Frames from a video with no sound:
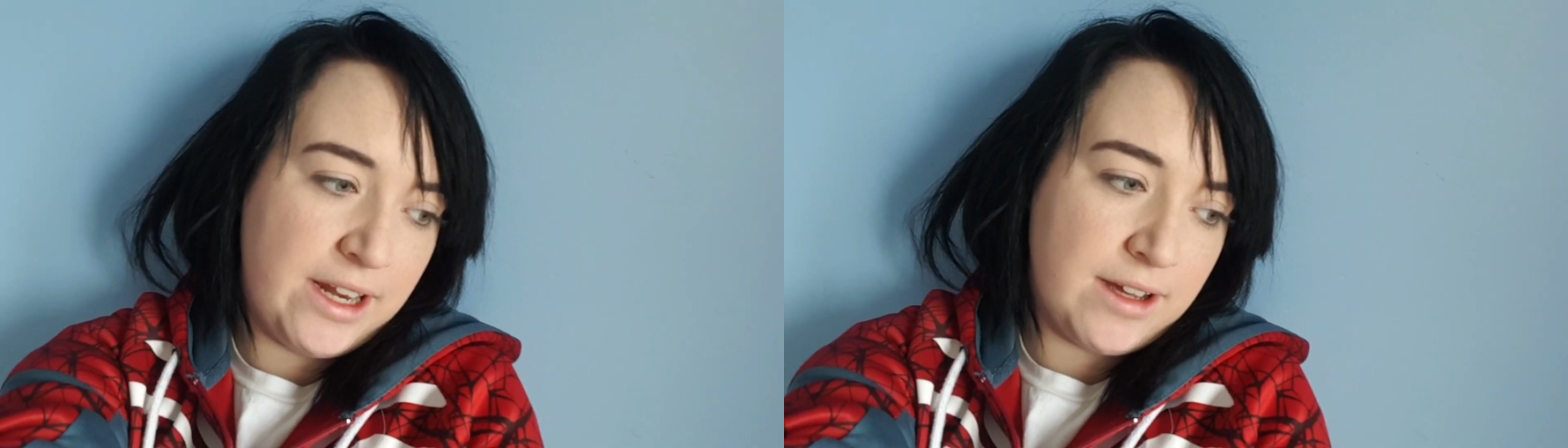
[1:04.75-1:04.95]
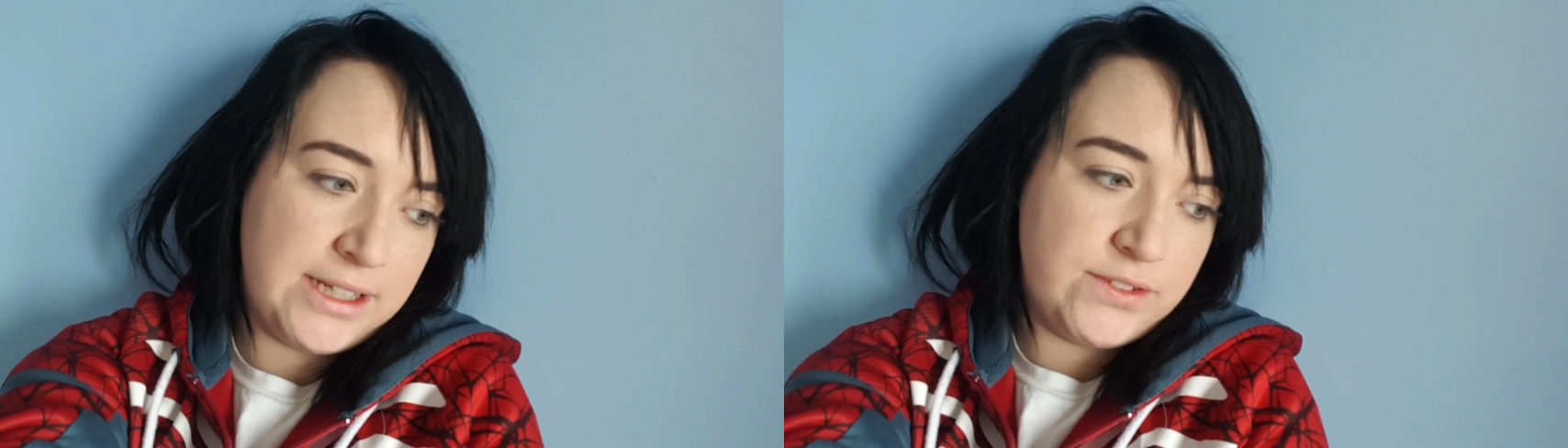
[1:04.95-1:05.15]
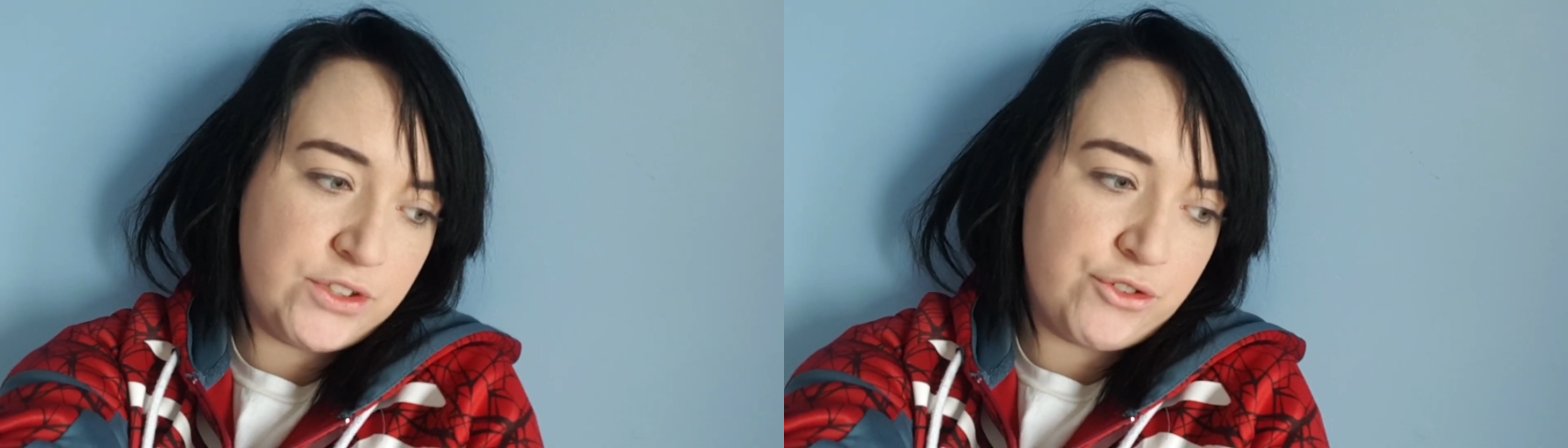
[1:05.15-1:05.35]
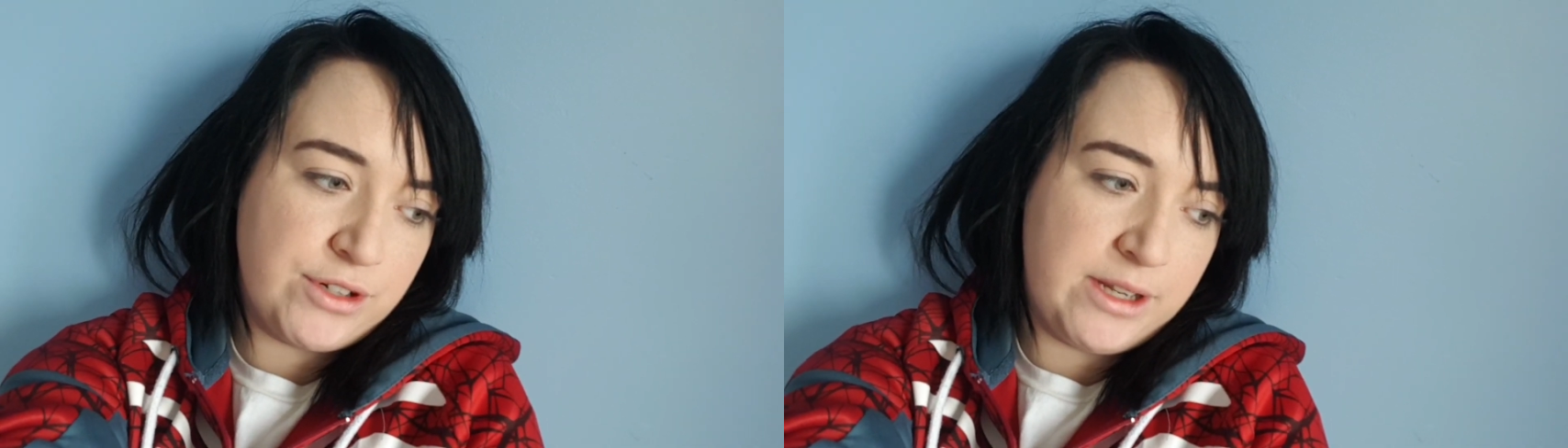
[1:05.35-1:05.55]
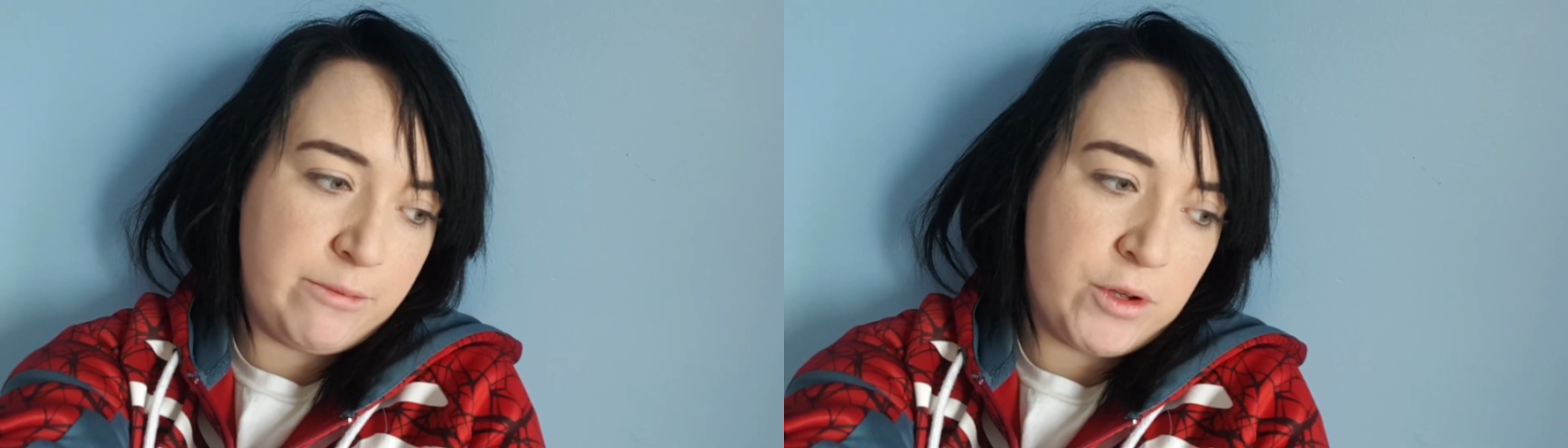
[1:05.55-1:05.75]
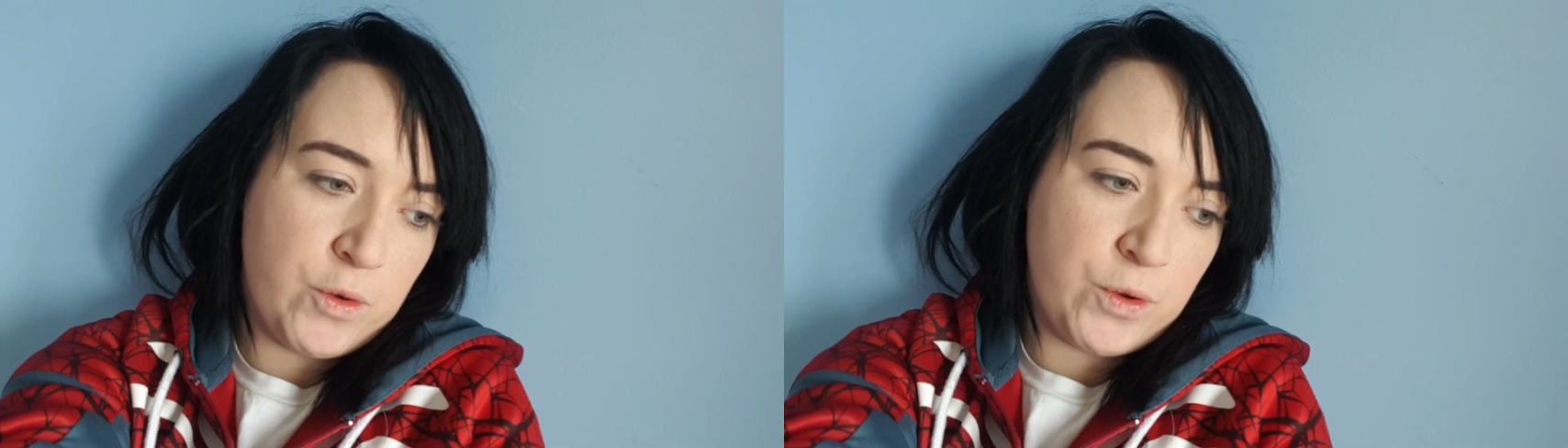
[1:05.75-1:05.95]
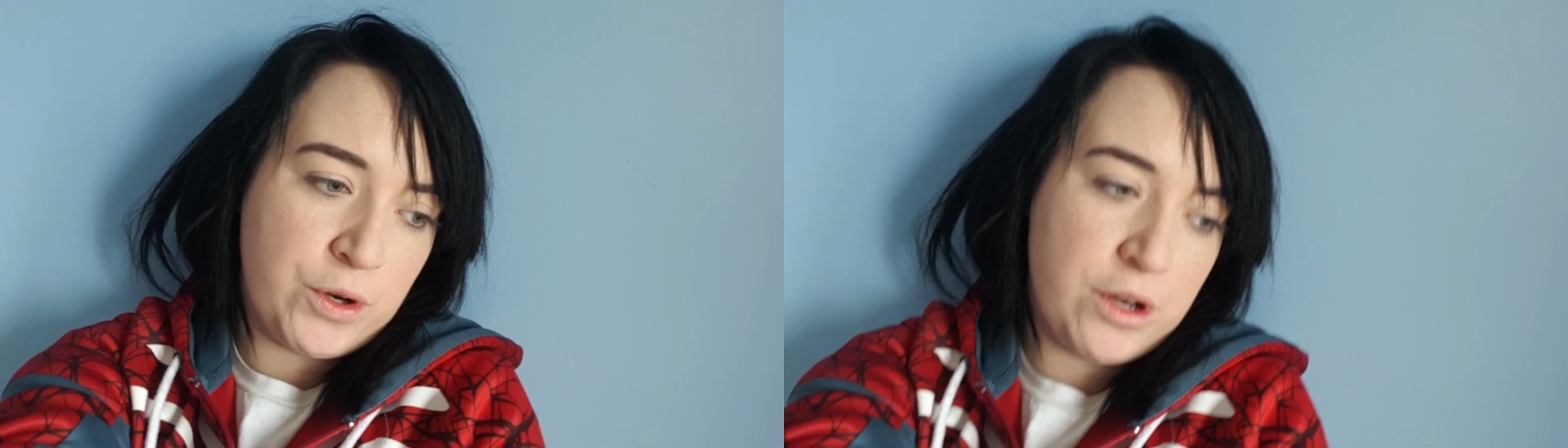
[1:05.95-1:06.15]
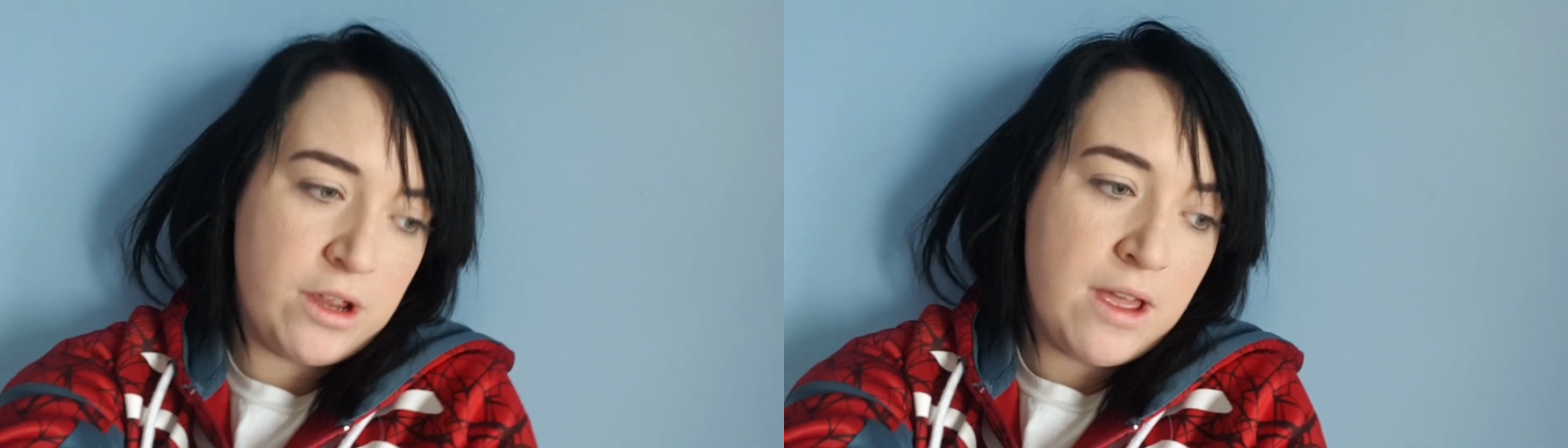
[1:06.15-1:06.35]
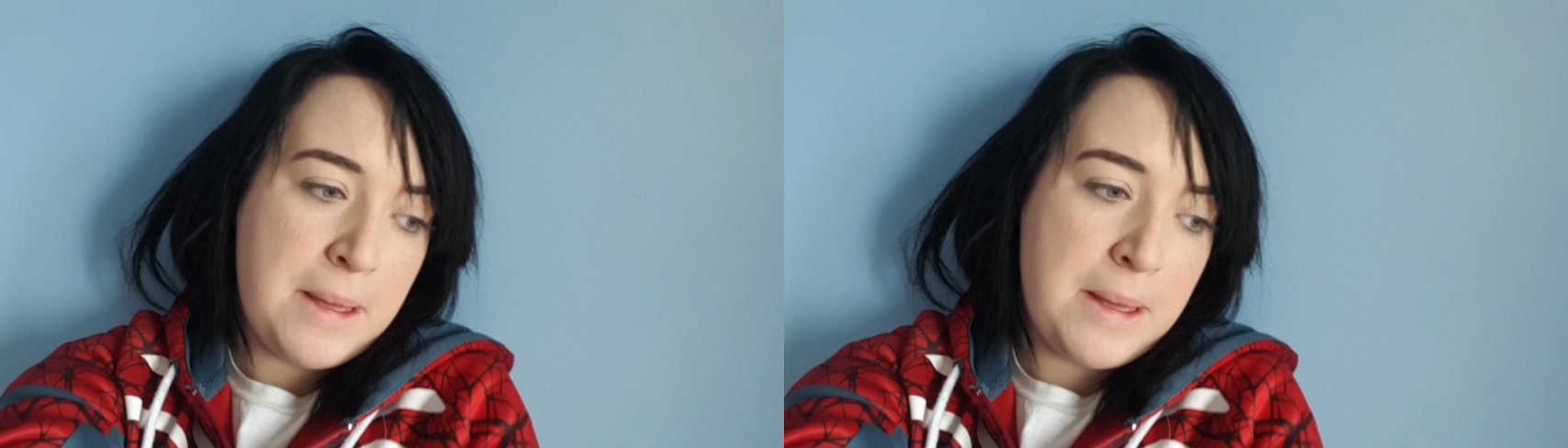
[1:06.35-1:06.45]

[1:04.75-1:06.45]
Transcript: live stream on